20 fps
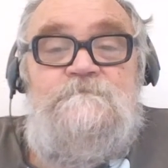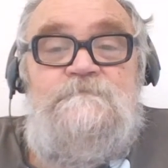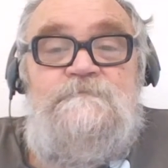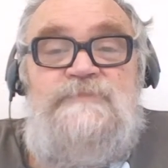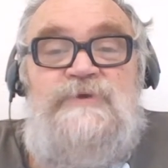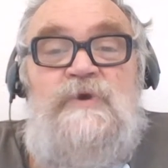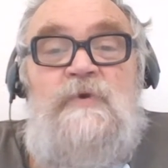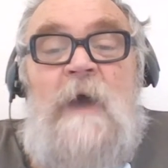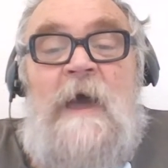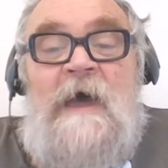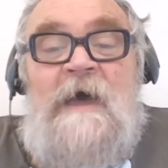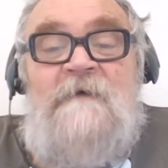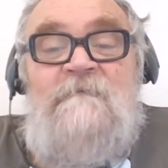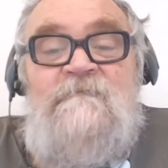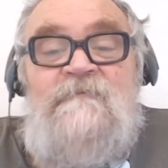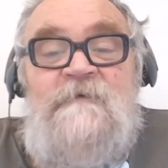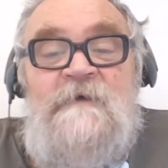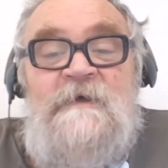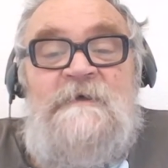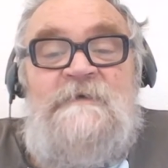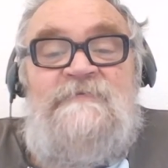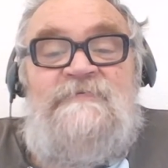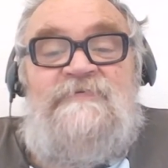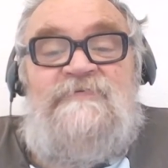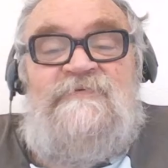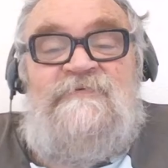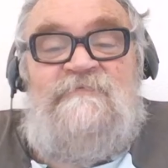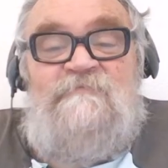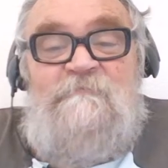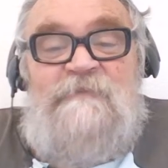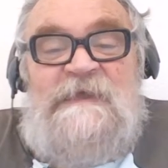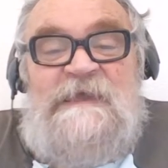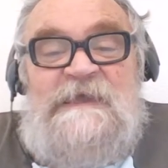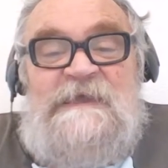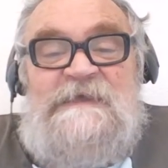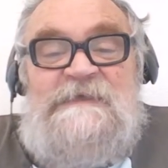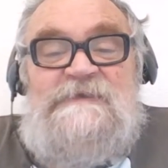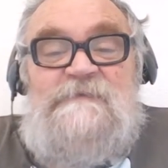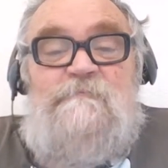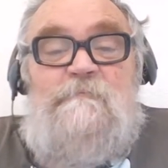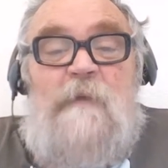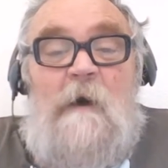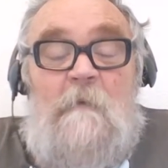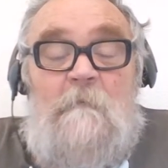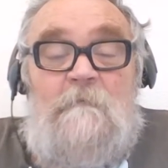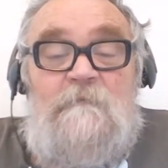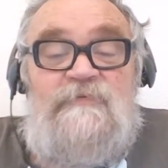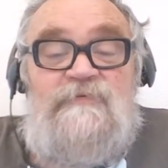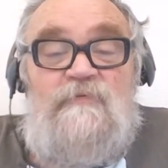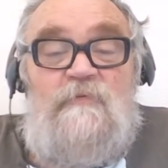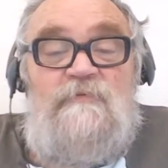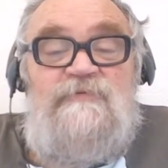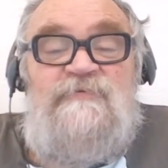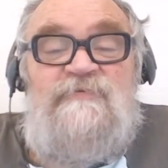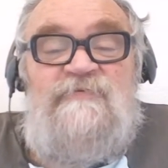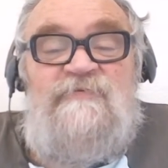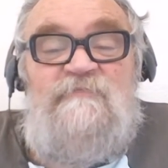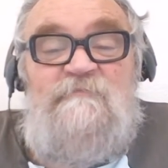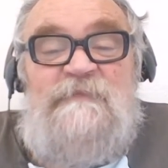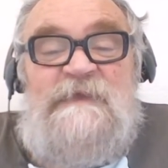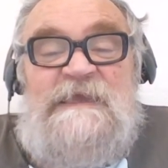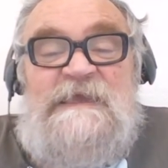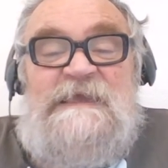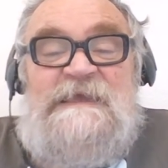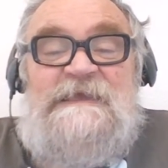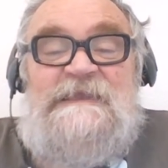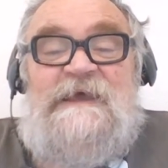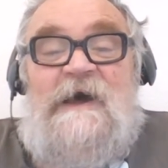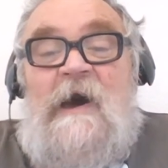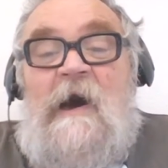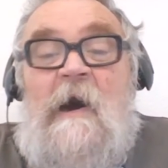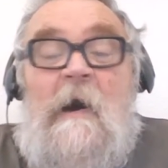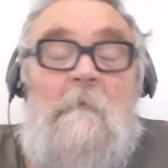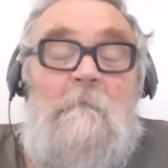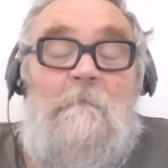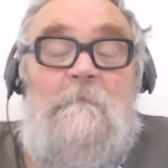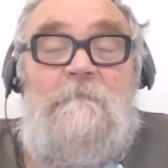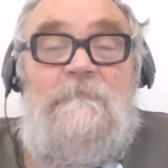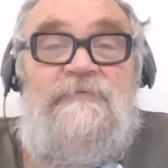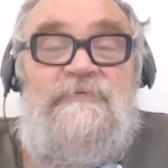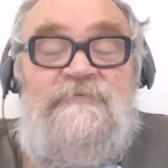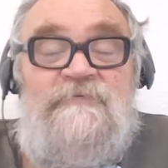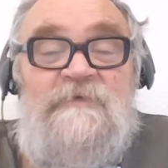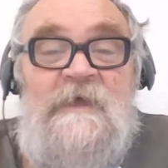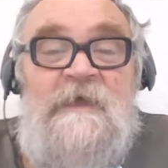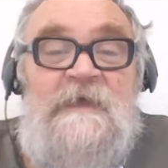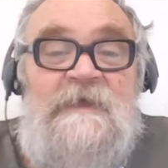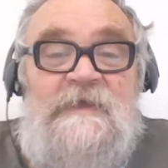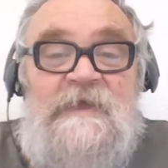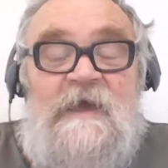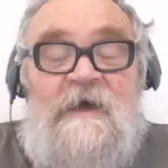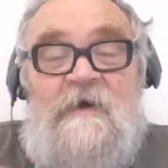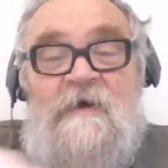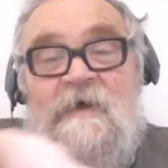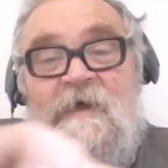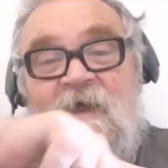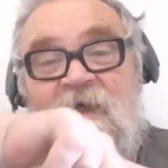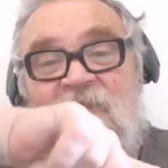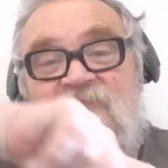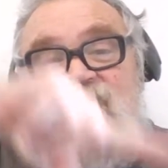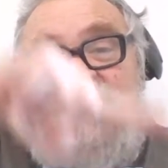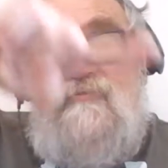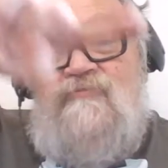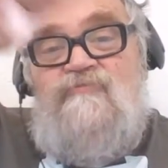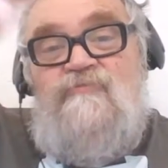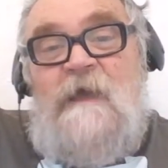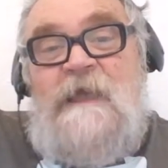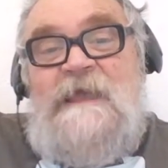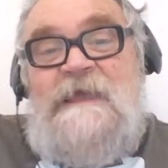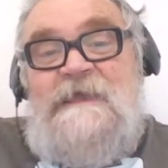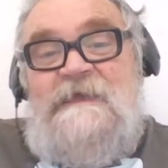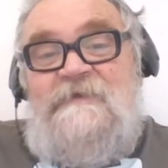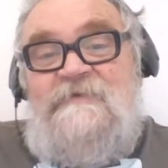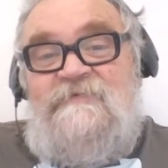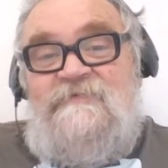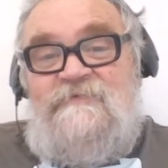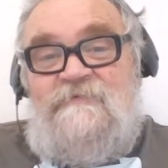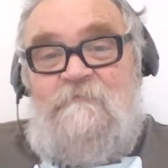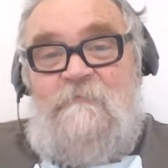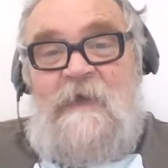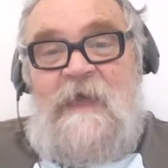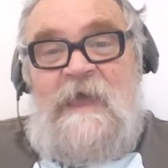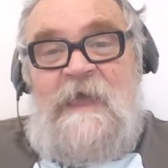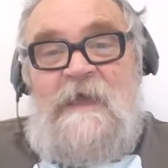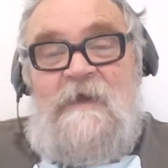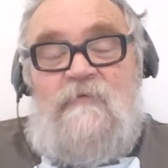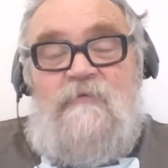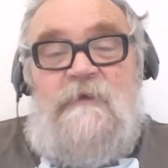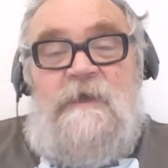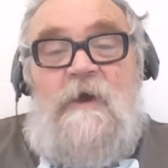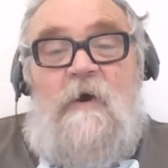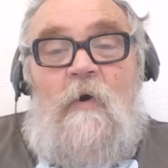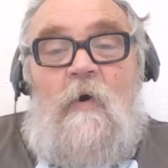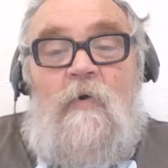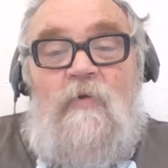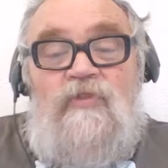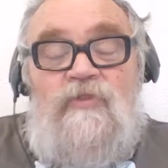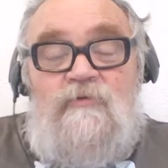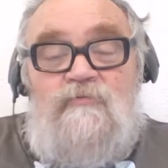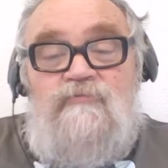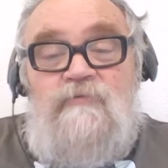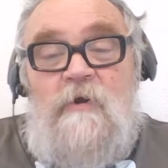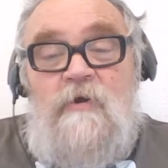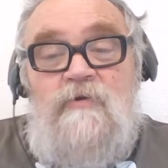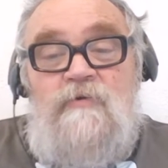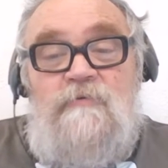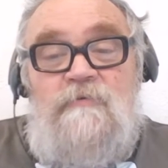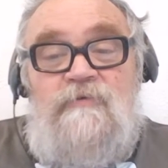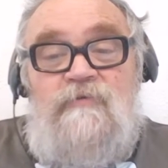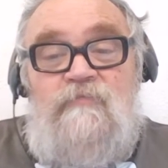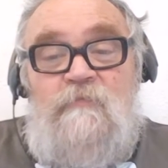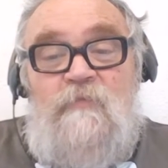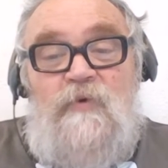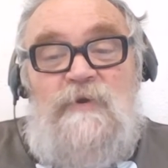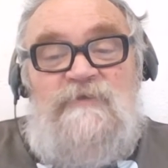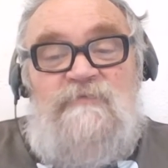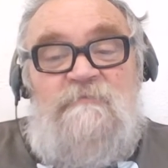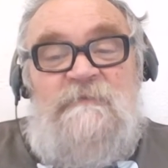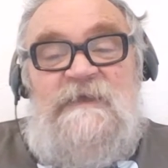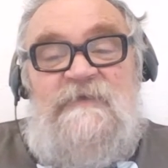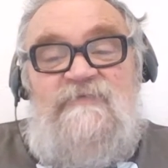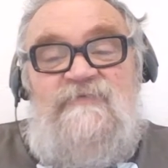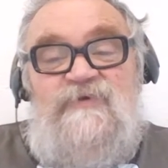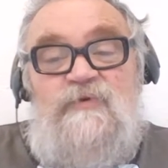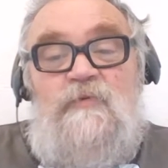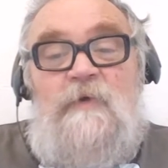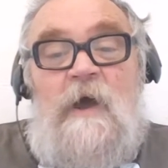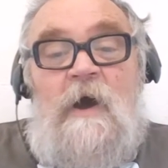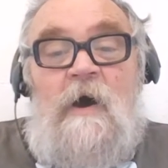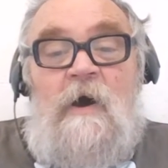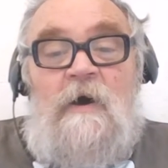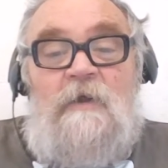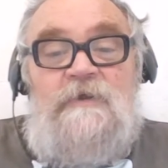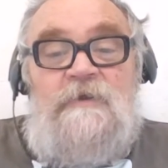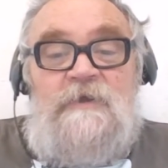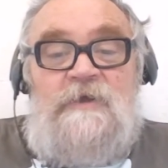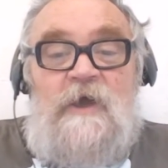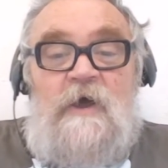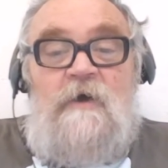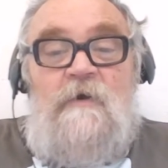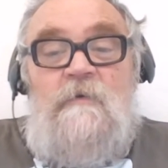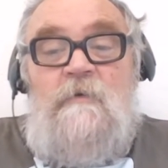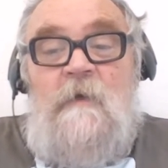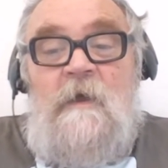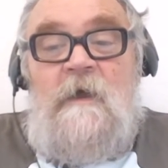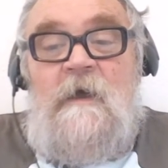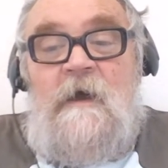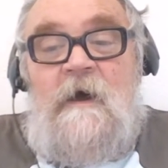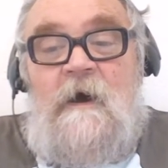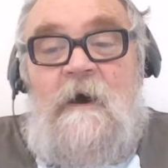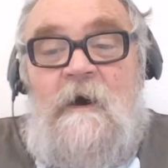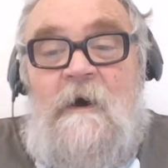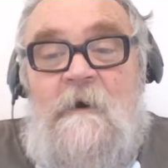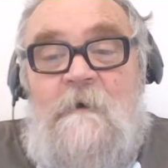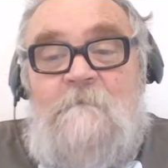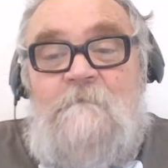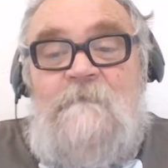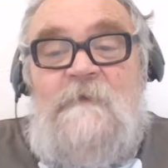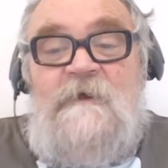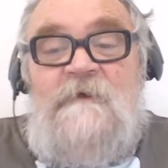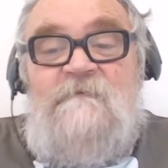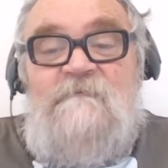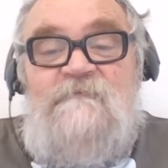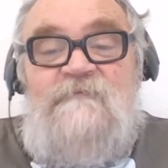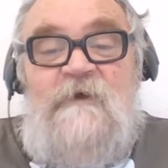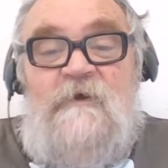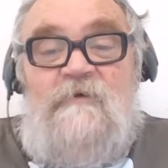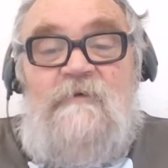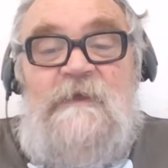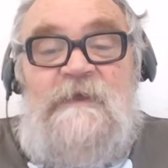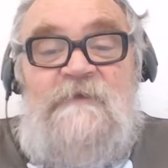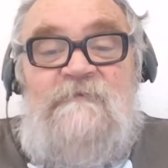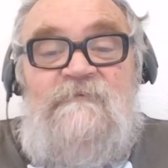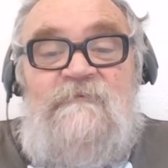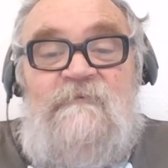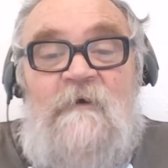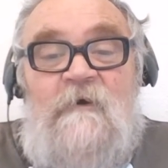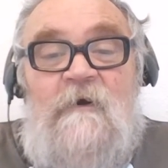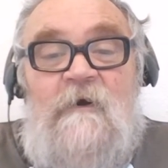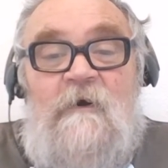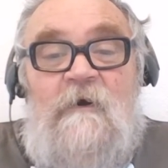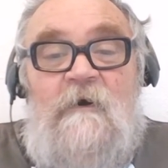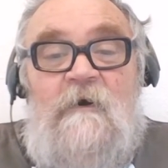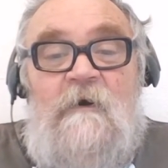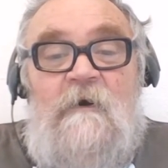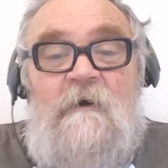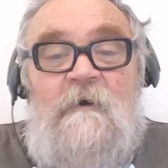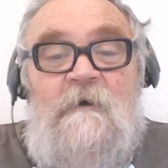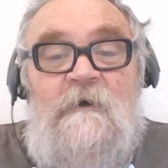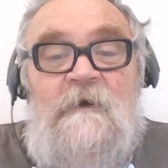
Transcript: You have speed bumps or speed humps, yeah, is a raised area on the road, which means you can't go very far,